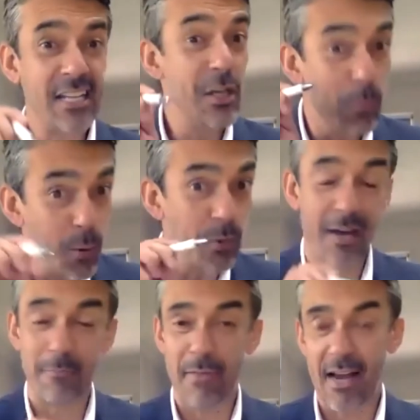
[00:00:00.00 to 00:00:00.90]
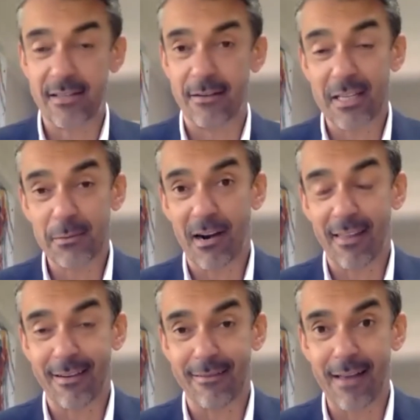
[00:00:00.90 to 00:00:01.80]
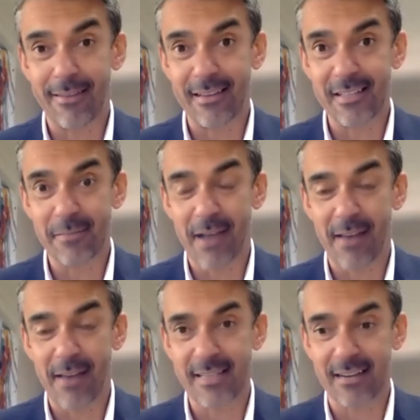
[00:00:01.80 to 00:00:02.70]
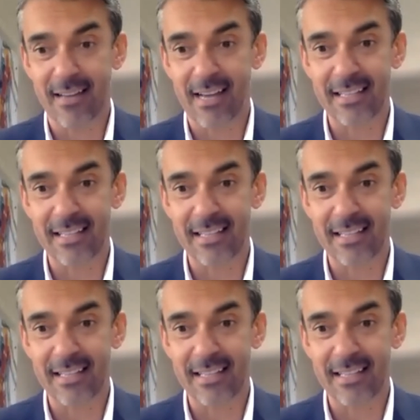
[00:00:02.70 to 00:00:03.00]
and she will come back to you. That's one of the great things about this young lady.